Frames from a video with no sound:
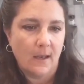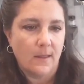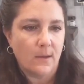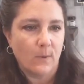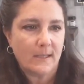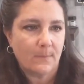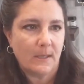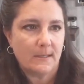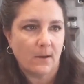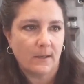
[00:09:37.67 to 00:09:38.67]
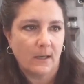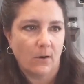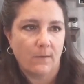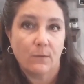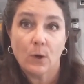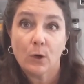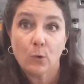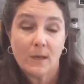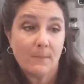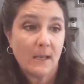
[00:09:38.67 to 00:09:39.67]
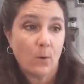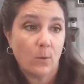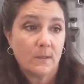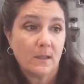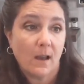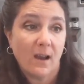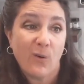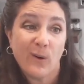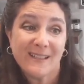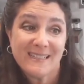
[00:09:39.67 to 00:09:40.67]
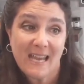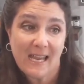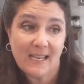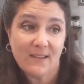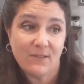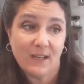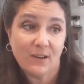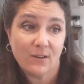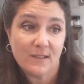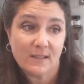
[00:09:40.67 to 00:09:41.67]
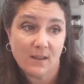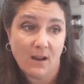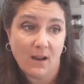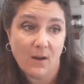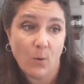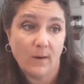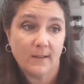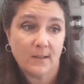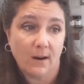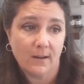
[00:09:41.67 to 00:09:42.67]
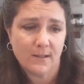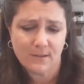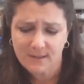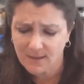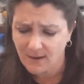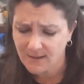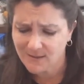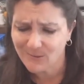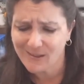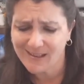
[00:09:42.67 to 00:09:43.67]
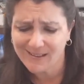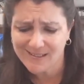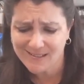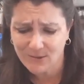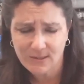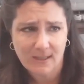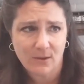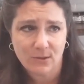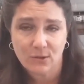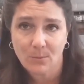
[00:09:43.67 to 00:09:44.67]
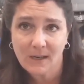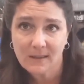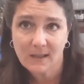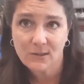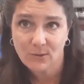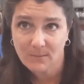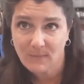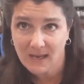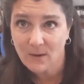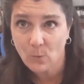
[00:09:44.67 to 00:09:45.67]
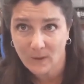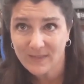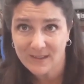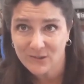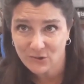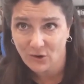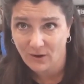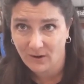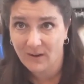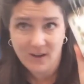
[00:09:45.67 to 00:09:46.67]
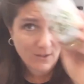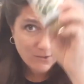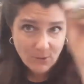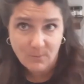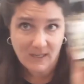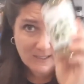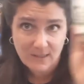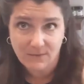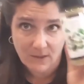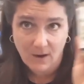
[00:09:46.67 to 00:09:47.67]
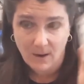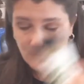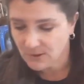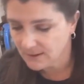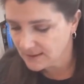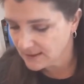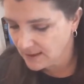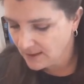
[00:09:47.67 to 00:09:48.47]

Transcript: The recipes on here are for a creamy coleslaw or a tangy vinegar slaw or a tartar sauce. So like, seriously, there's so many things you can make with this jar. So many different options.